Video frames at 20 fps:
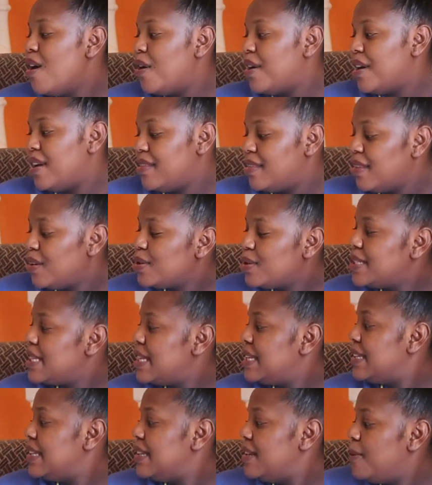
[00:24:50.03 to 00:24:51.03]
or
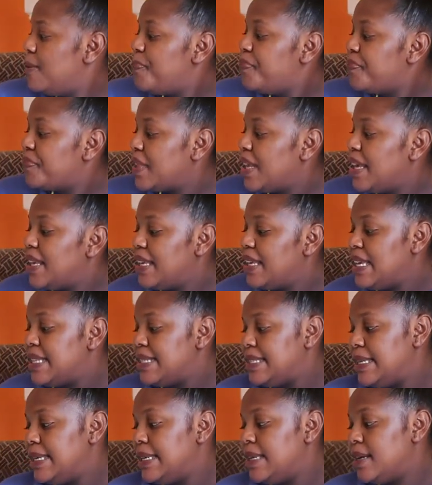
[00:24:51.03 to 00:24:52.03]
1000.
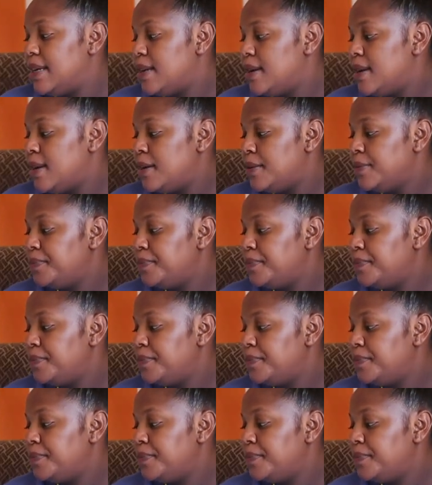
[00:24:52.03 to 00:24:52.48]
Getting